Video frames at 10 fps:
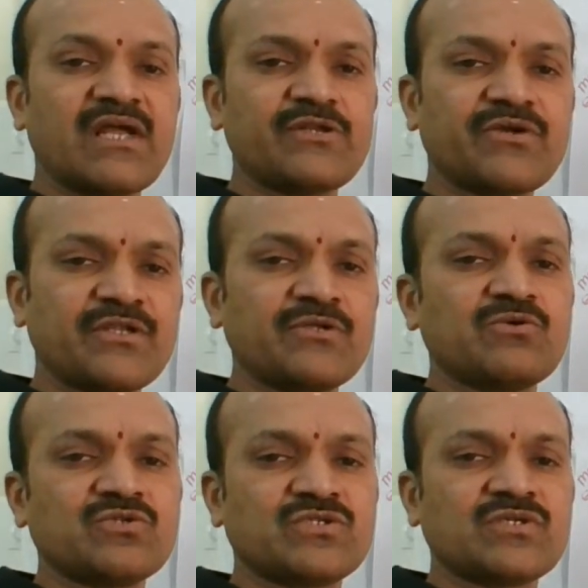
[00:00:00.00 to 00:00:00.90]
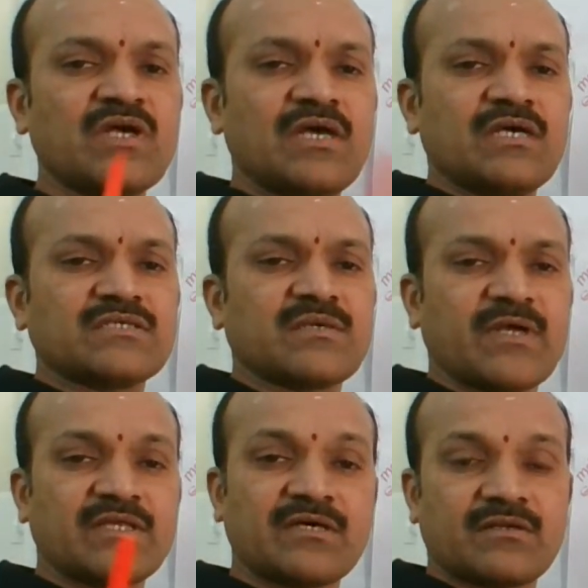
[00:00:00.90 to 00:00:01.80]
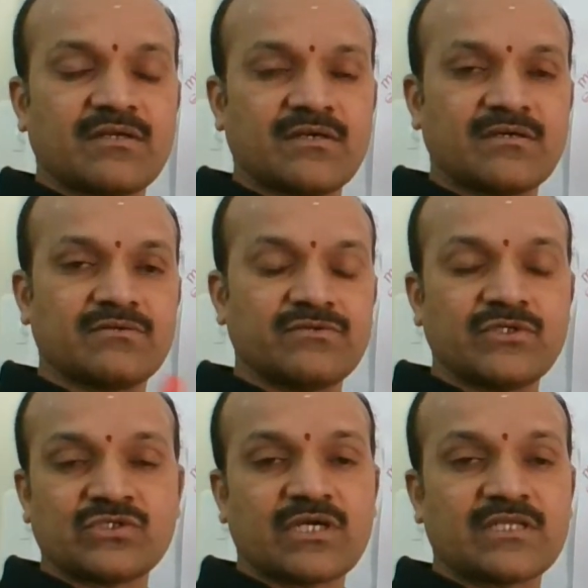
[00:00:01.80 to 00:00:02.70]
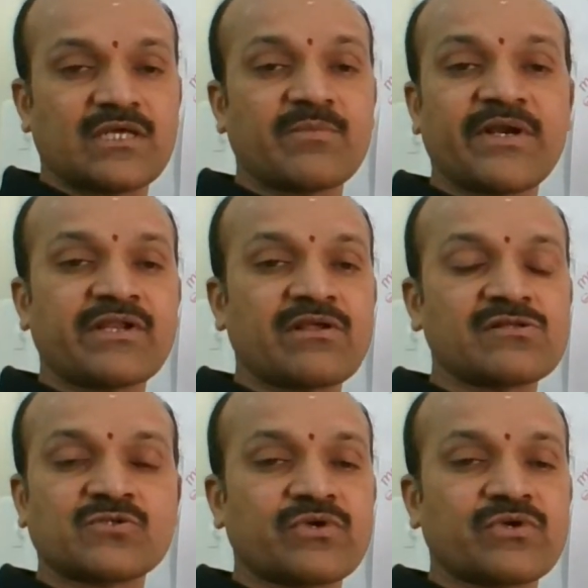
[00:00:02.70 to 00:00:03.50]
and you can use some other using other materials.